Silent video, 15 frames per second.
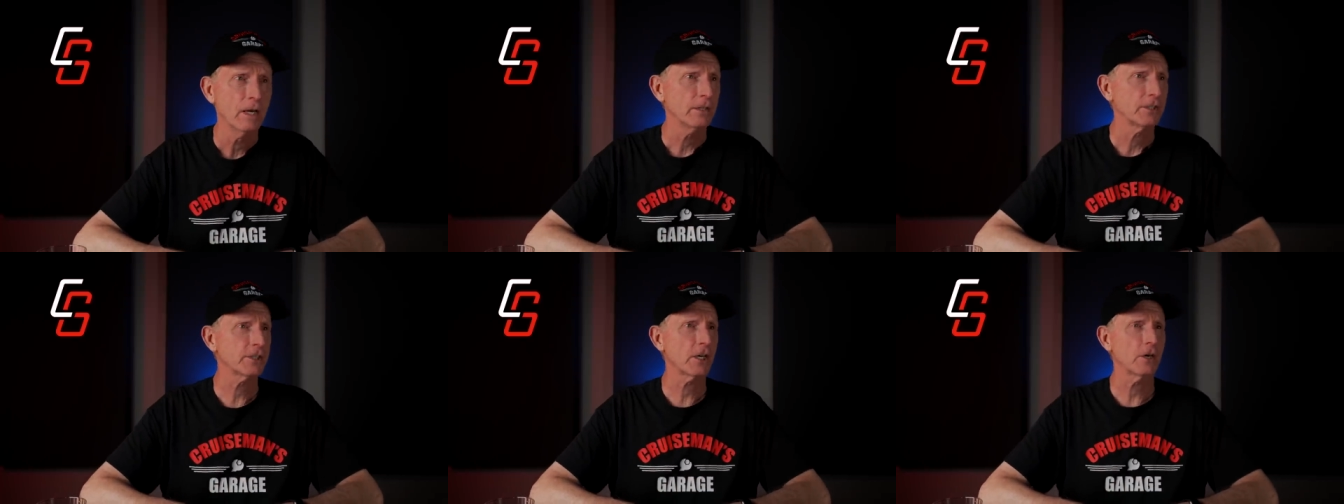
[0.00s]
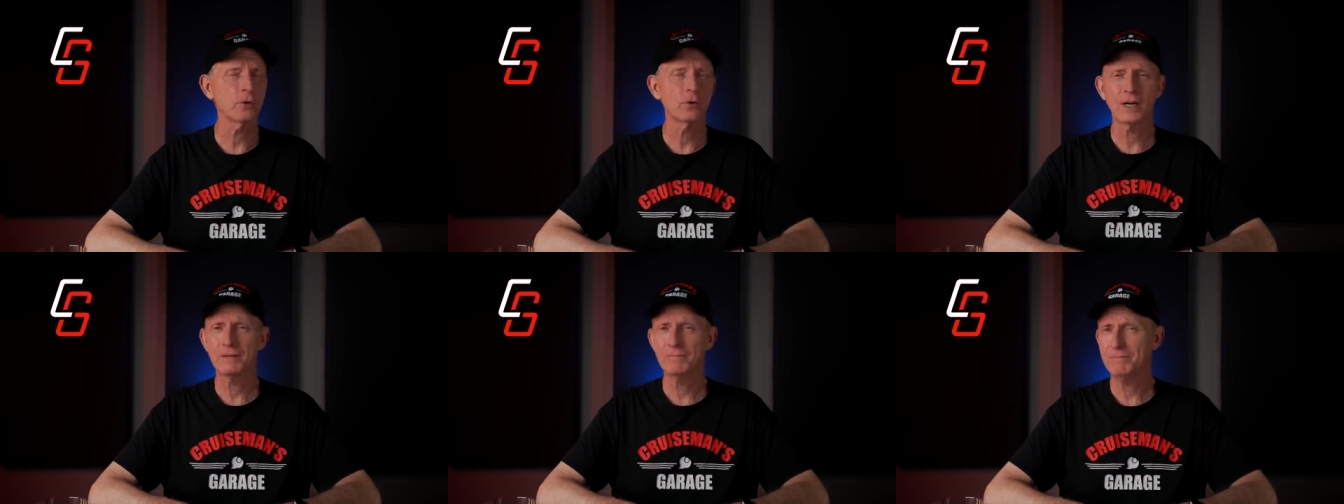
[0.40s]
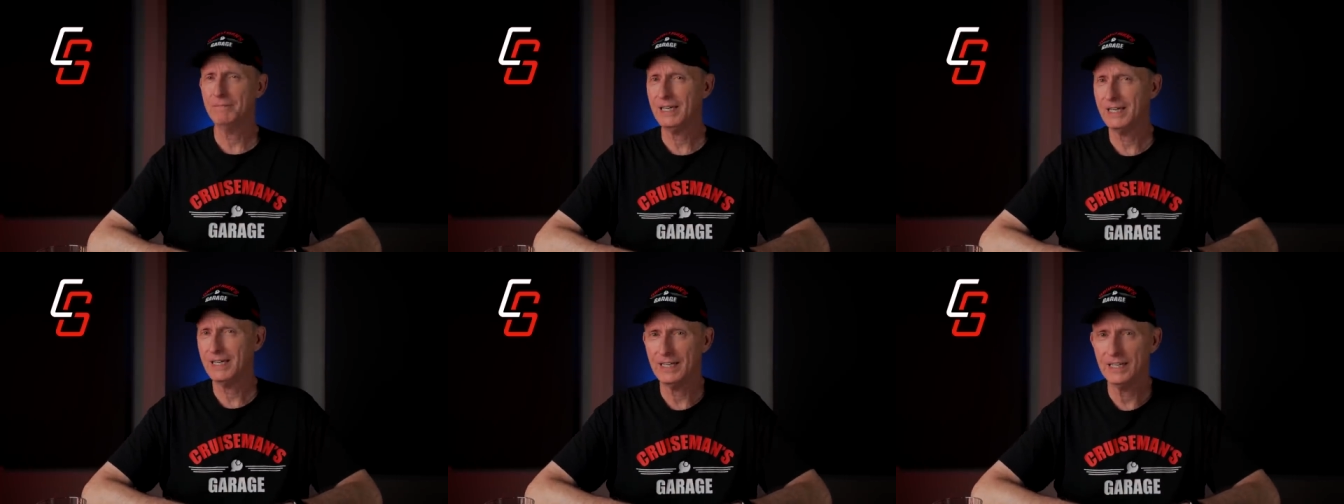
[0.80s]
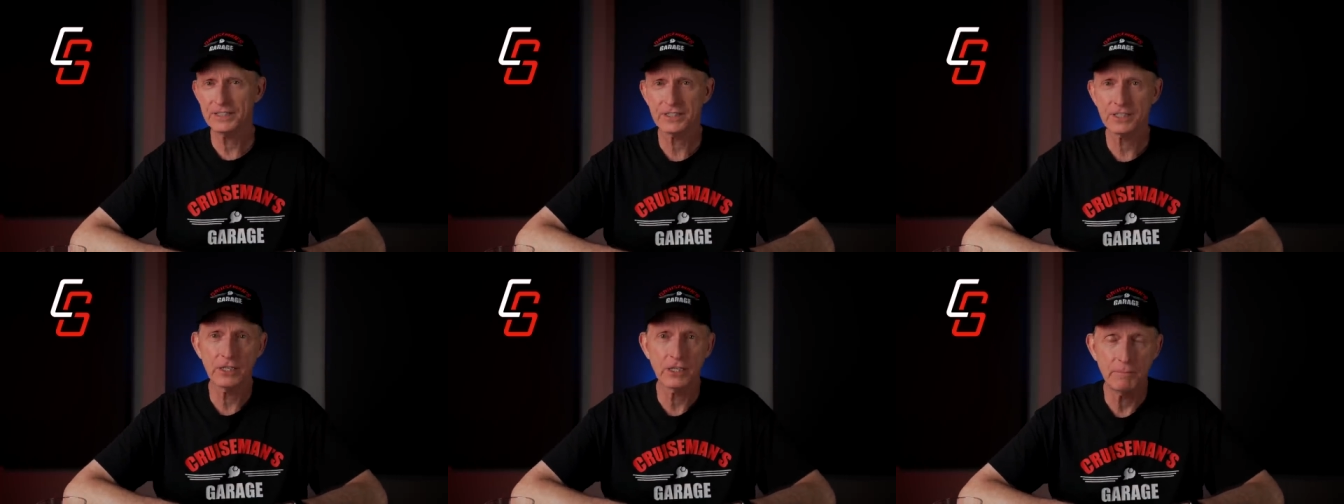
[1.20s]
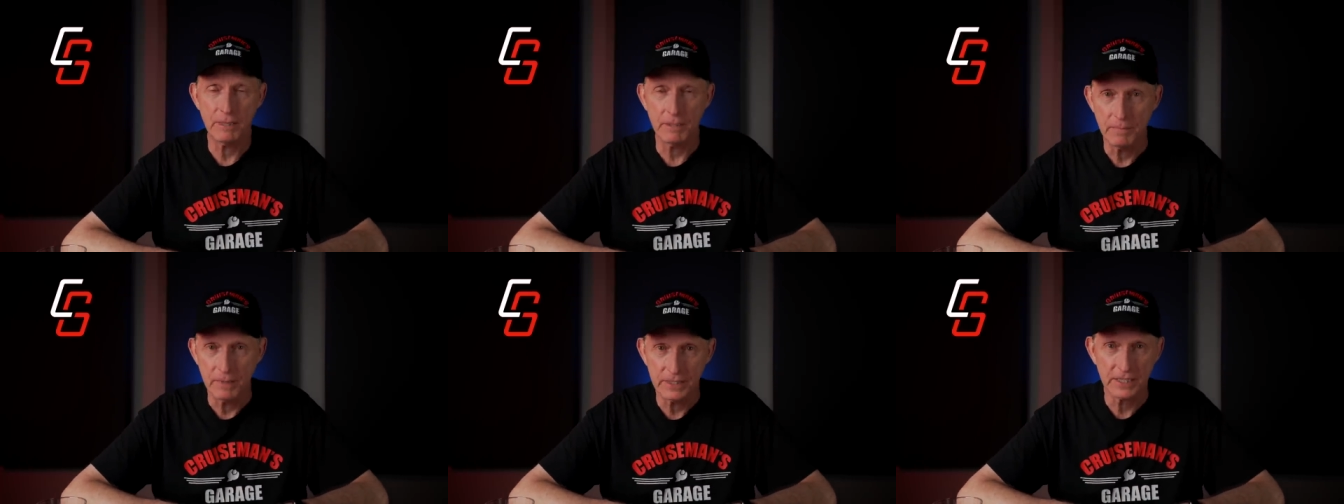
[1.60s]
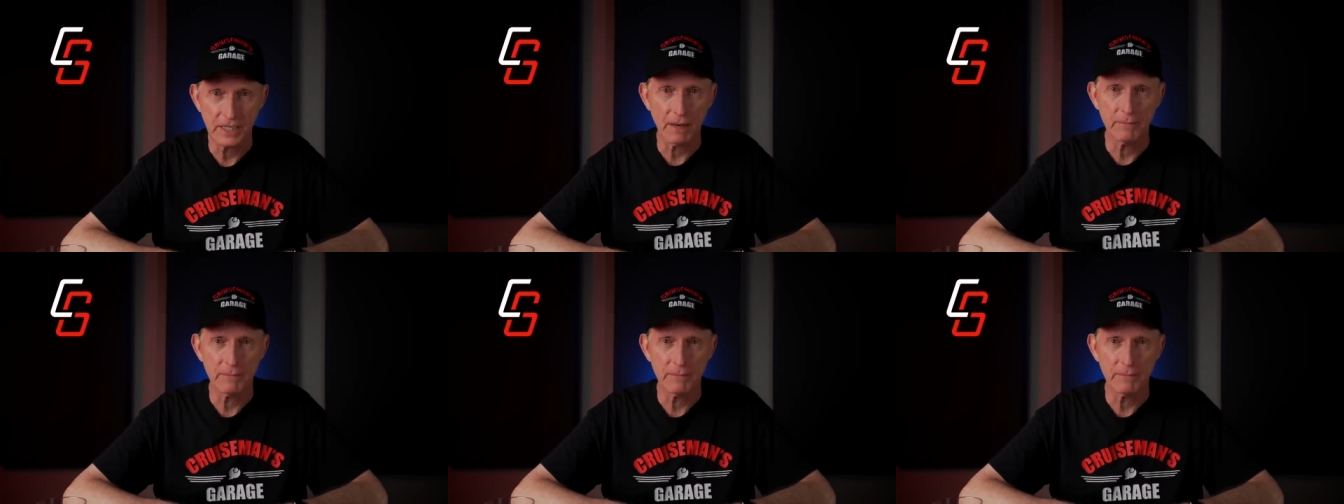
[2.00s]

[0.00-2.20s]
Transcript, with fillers: So, man, it's going to be busy.